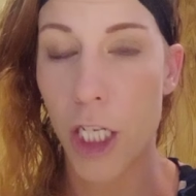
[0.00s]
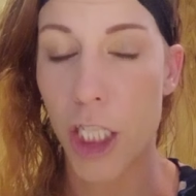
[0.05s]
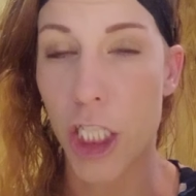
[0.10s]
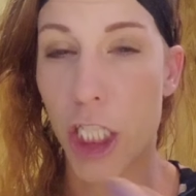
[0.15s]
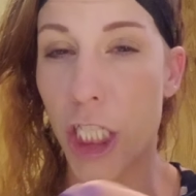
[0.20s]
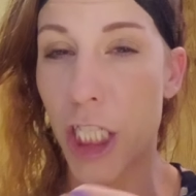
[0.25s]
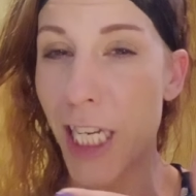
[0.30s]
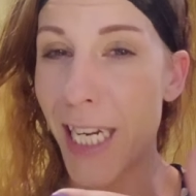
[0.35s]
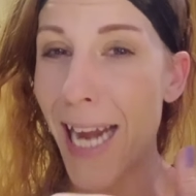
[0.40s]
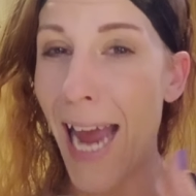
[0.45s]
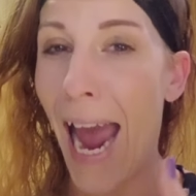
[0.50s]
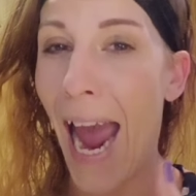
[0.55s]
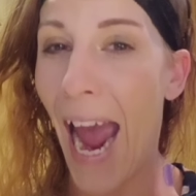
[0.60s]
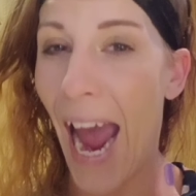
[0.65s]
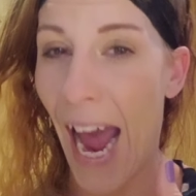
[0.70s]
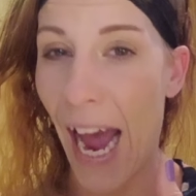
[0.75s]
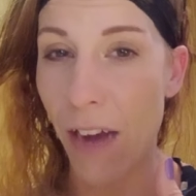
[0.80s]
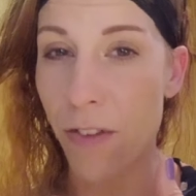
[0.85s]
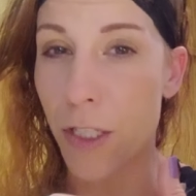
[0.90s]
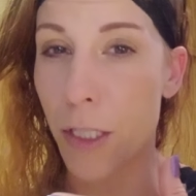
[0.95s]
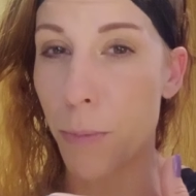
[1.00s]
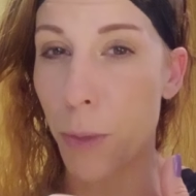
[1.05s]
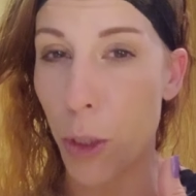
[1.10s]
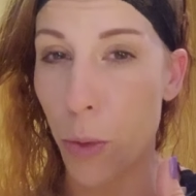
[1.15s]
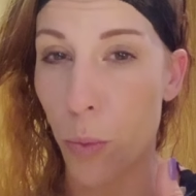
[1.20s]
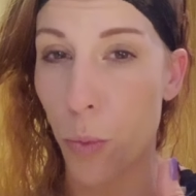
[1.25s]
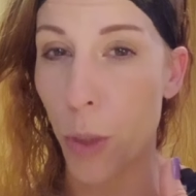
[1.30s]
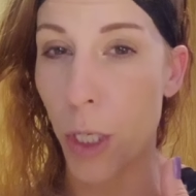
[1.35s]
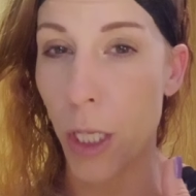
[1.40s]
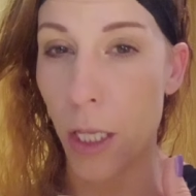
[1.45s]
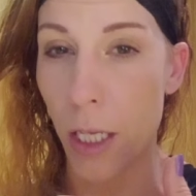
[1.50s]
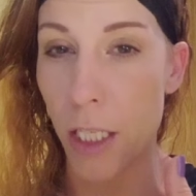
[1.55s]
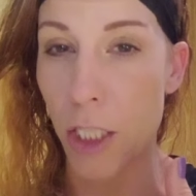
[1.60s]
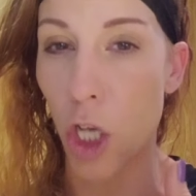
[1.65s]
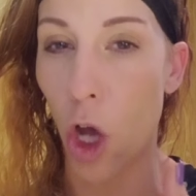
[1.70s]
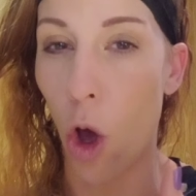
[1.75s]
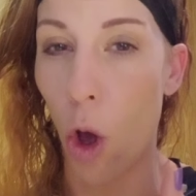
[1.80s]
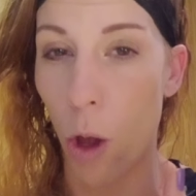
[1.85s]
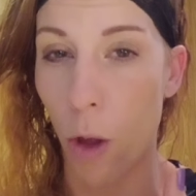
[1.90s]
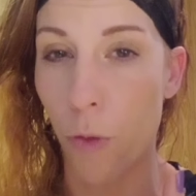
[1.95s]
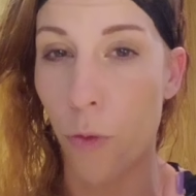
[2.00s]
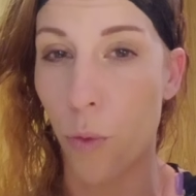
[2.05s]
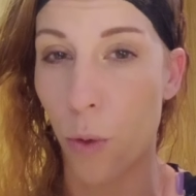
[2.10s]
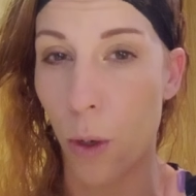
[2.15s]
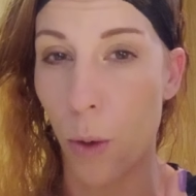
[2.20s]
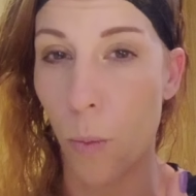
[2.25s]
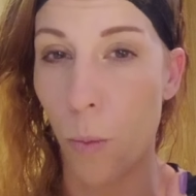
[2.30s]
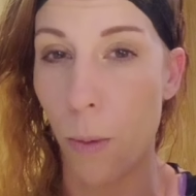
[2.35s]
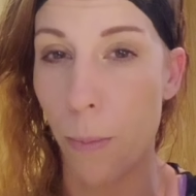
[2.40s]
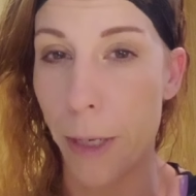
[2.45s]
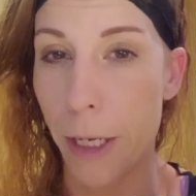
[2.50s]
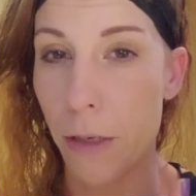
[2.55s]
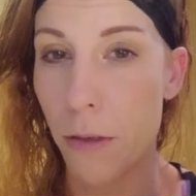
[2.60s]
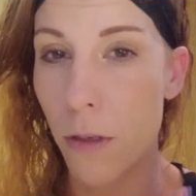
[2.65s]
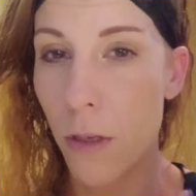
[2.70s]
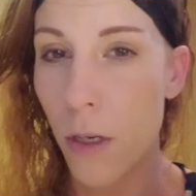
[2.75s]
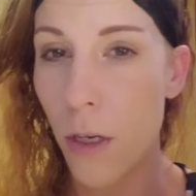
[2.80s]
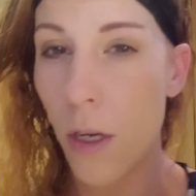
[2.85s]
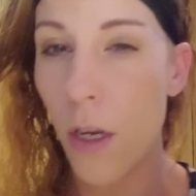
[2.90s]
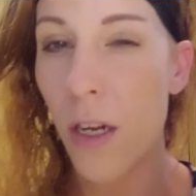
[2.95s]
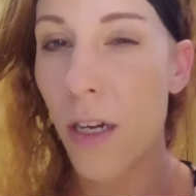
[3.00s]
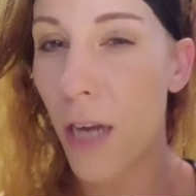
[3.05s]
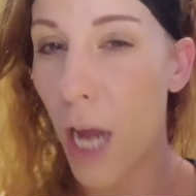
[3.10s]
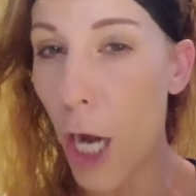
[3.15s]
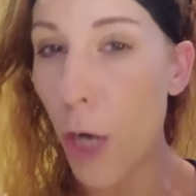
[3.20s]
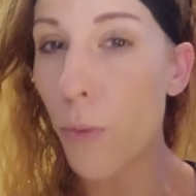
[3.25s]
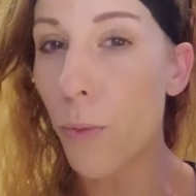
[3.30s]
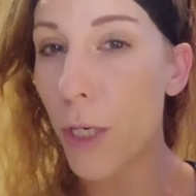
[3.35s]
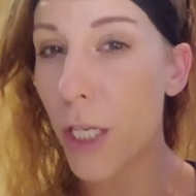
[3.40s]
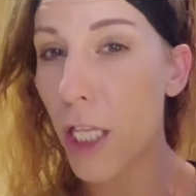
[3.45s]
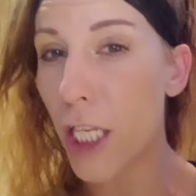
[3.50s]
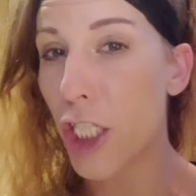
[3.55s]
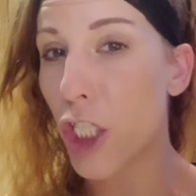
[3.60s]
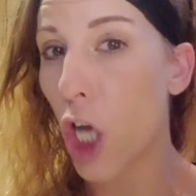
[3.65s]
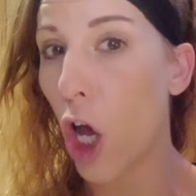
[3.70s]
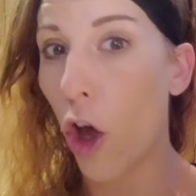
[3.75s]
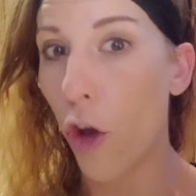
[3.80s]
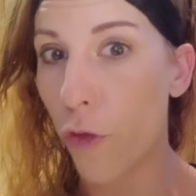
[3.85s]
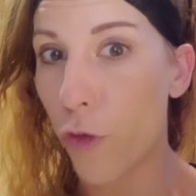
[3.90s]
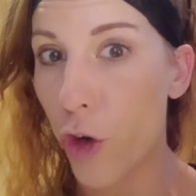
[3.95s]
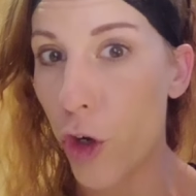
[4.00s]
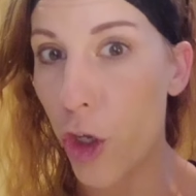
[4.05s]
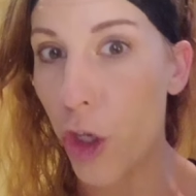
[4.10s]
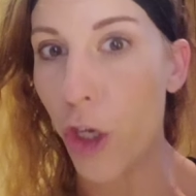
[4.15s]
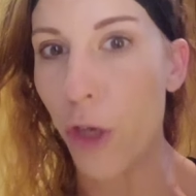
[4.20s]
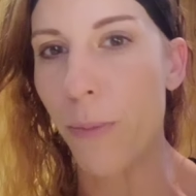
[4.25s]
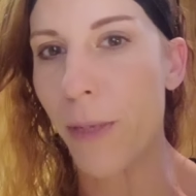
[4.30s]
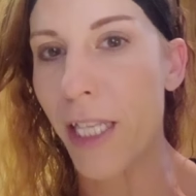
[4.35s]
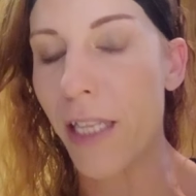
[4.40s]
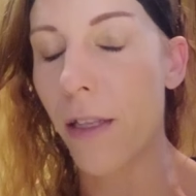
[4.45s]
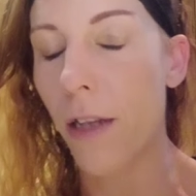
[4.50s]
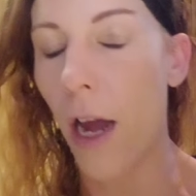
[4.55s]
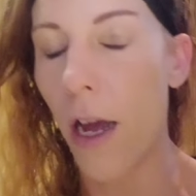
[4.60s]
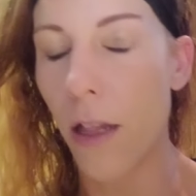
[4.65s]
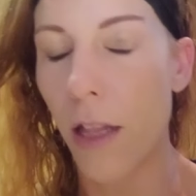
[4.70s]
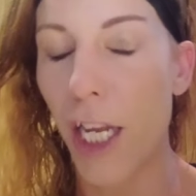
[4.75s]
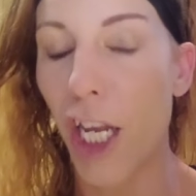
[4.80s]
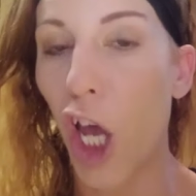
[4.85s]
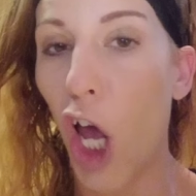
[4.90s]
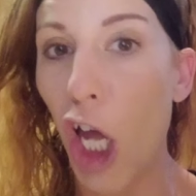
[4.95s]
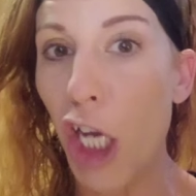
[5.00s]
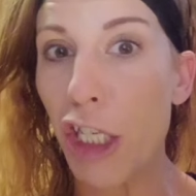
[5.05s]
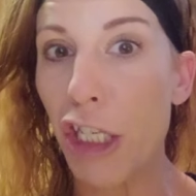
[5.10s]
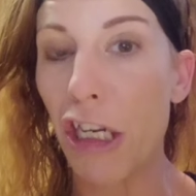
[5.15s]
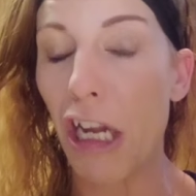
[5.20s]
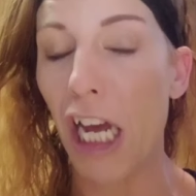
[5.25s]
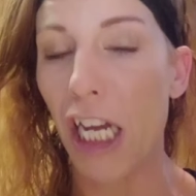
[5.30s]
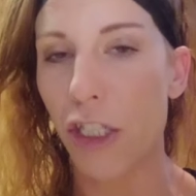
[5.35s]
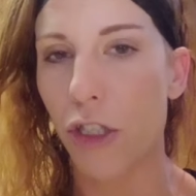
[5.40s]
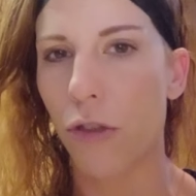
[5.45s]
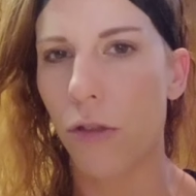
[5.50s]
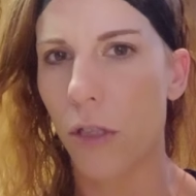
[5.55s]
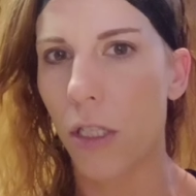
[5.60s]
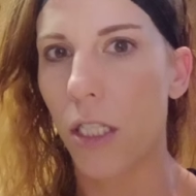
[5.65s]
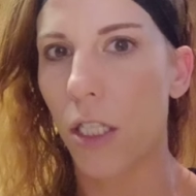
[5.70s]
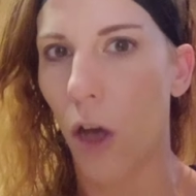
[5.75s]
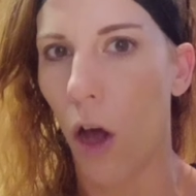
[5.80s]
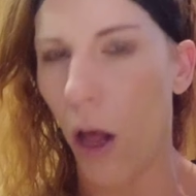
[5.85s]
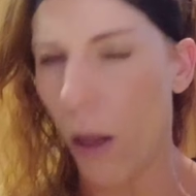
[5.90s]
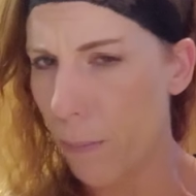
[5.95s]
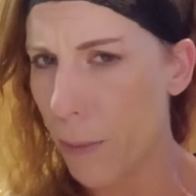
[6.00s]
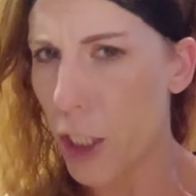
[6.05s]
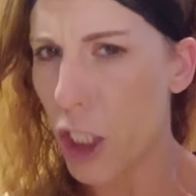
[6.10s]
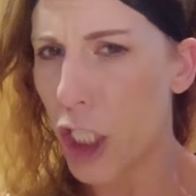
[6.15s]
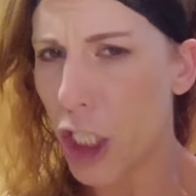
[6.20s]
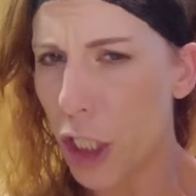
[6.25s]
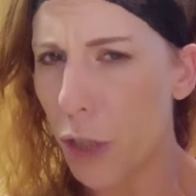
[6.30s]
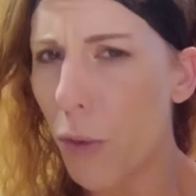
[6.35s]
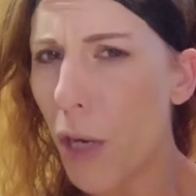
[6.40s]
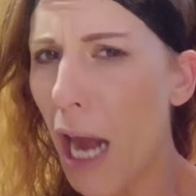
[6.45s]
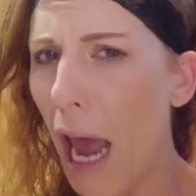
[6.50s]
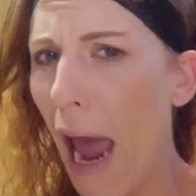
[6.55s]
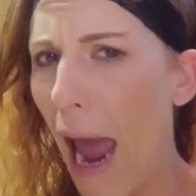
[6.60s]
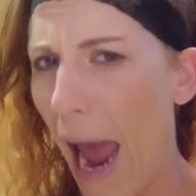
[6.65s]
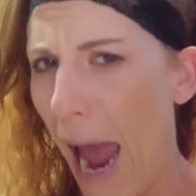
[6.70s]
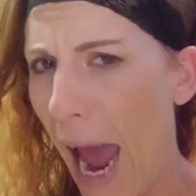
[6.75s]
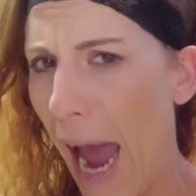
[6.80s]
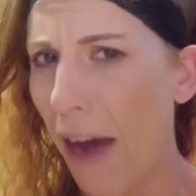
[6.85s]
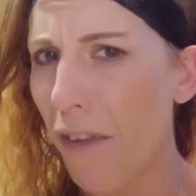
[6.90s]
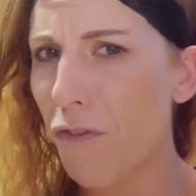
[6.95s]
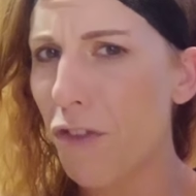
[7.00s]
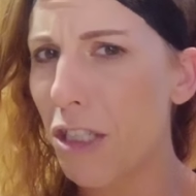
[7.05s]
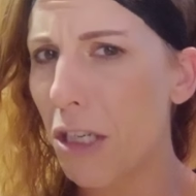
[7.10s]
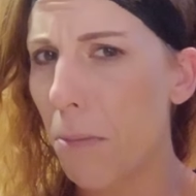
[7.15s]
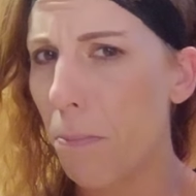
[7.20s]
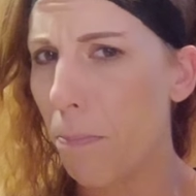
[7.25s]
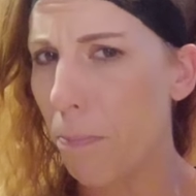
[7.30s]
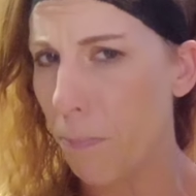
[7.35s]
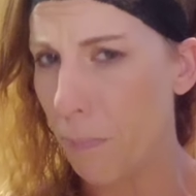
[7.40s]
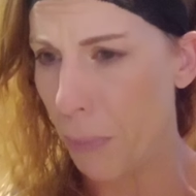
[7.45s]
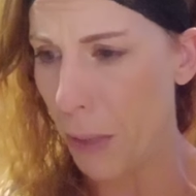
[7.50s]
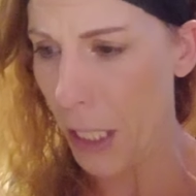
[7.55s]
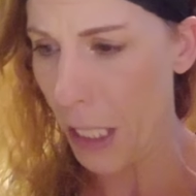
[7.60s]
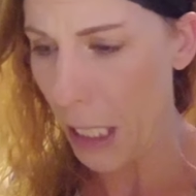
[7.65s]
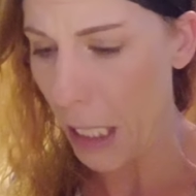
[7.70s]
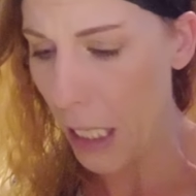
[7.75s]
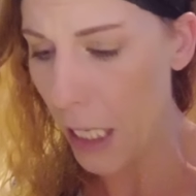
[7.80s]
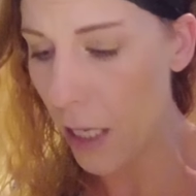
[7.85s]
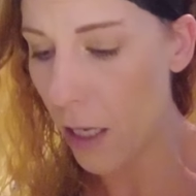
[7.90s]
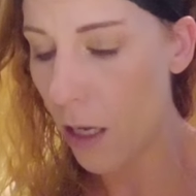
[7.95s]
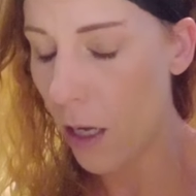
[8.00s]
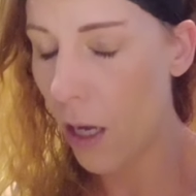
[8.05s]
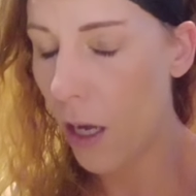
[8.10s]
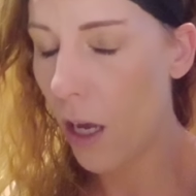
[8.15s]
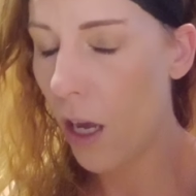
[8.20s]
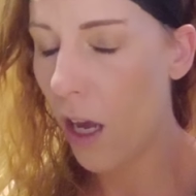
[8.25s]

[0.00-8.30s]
She'd have to be really tall for a woman. Not really tall for a human, not like unnaturally tall, but she would have to be